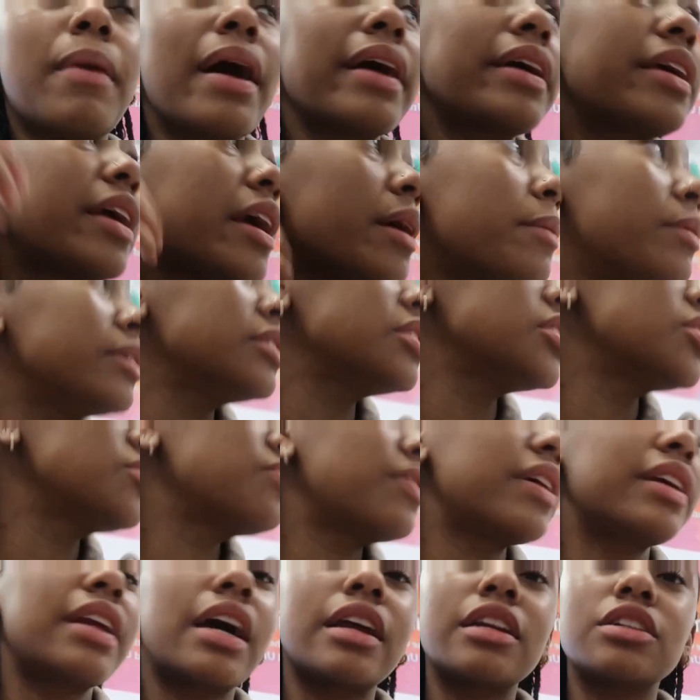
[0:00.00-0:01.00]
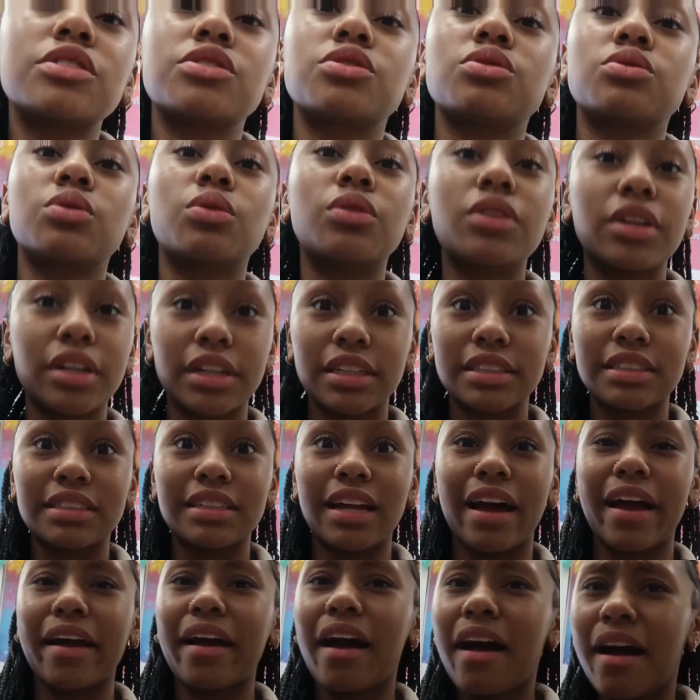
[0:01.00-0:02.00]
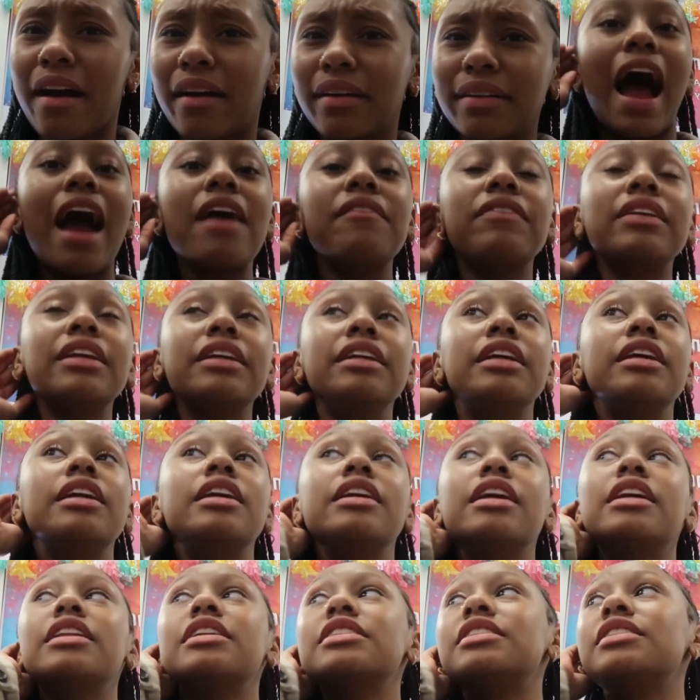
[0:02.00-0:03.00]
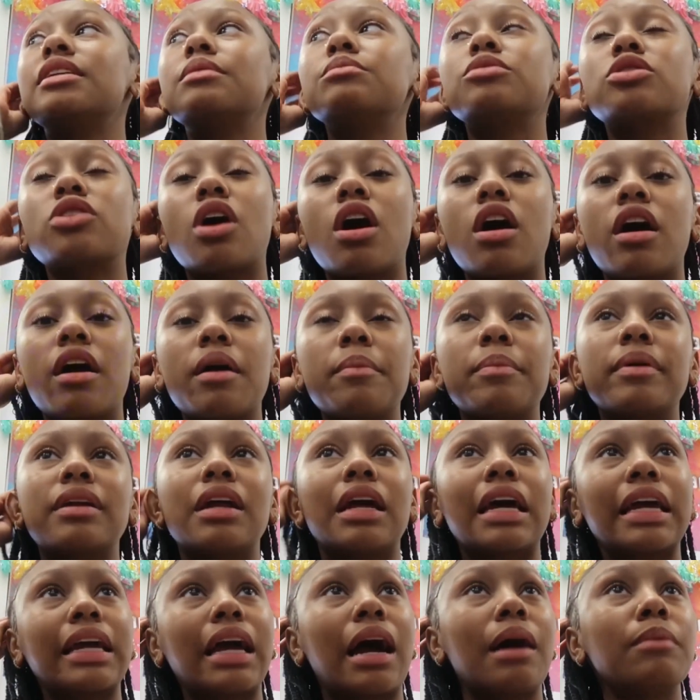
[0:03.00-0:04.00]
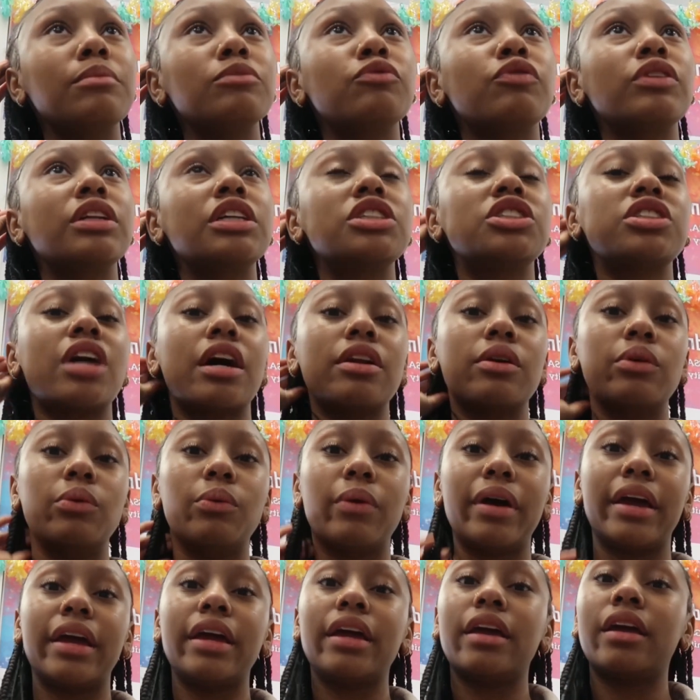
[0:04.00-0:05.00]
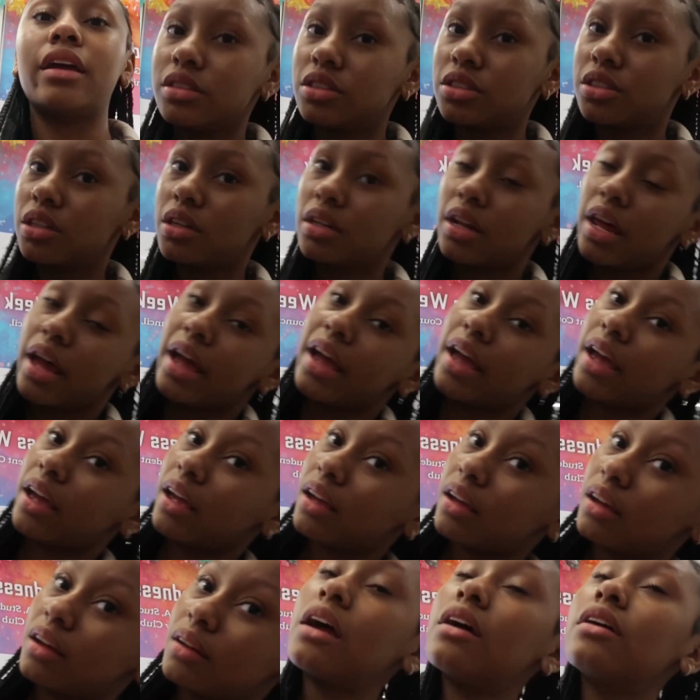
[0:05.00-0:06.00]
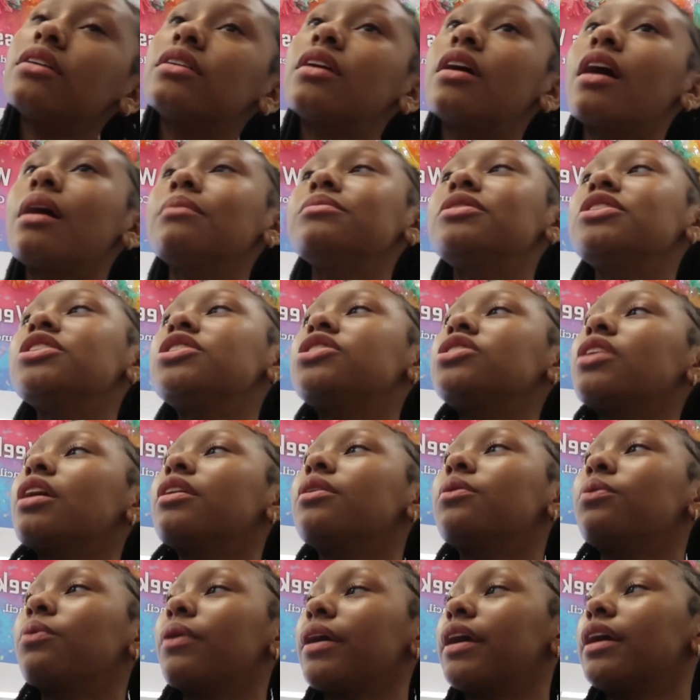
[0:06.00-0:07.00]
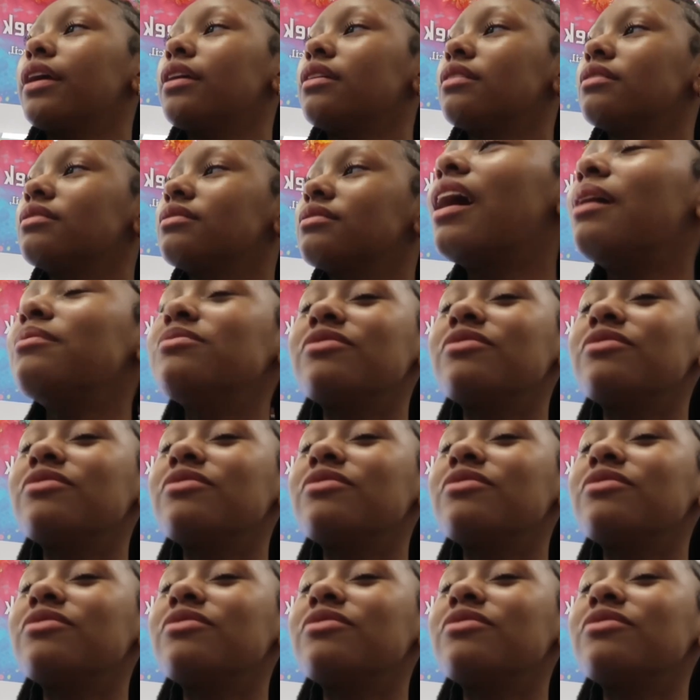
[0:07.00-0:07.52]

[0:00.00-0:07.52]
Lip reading: My camera just ran out of storage. Like, I really need another Sims card, but like, I'm really trying to wait until like, I don't know, I'm just trying to wait.